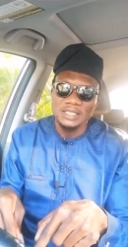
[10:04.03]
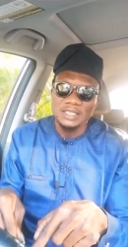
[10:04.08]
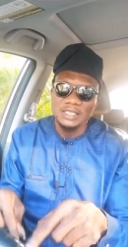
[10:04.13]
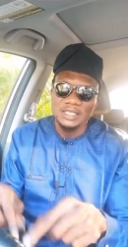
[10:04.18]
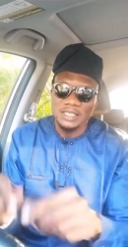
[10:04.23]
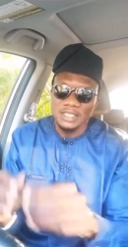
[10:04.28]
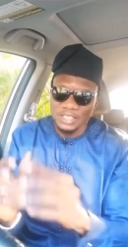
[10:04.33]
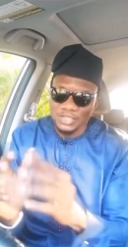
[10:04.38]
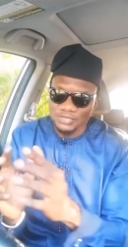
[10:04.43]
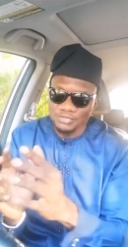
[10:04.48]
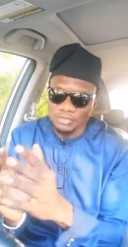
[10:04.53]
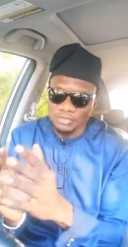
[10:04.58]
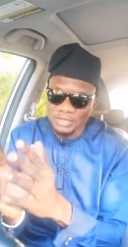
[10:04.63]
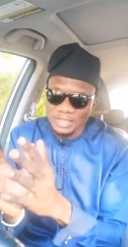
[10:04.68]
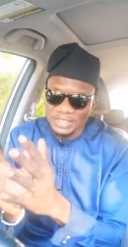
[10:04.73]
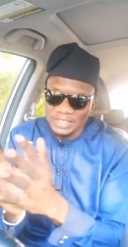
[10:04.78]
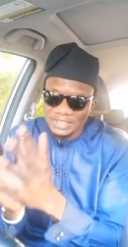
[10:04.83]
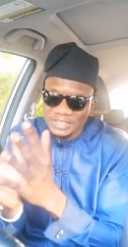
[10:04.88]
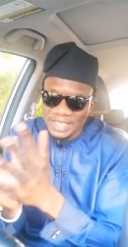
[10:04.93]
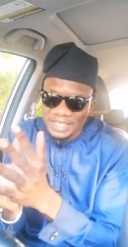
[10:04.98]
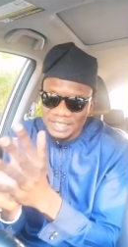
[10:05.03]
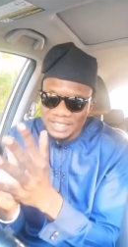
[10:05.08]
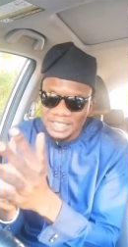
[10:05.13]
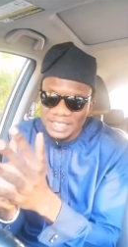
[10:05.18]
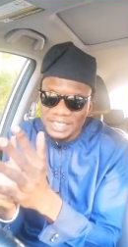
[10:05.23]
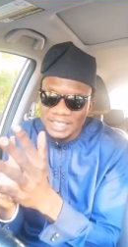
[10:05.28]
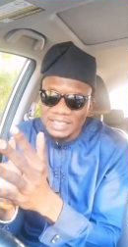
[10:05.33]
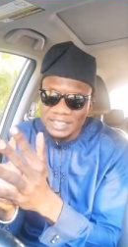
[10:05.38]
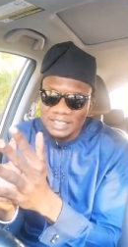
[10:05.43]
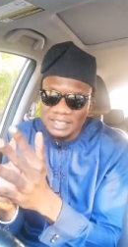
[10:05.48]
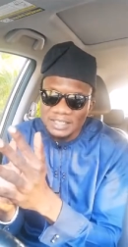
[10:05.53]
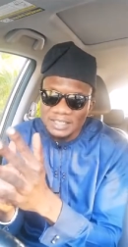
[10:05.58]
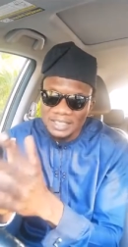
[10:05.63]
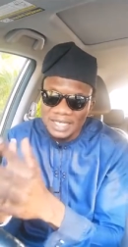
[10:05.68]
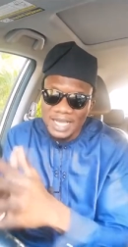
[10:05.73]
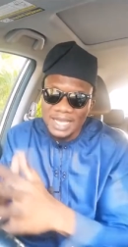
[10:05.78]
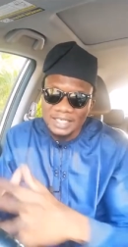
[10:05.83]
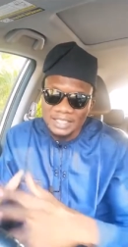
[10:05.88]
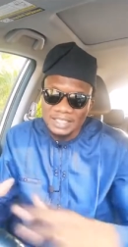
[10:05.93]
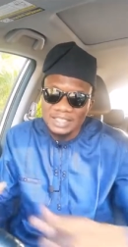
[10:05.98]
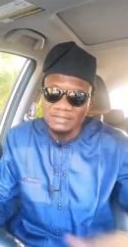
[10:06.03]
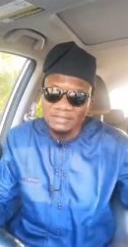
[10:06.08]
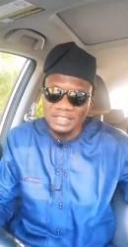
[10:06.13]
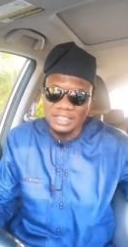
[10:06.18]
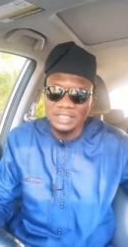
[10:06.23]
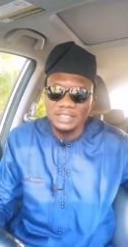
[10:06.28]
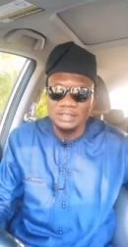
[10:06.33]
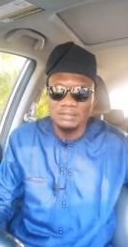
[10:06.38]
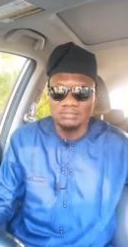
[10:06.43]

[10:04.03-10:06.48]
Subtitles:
is for a certain activity.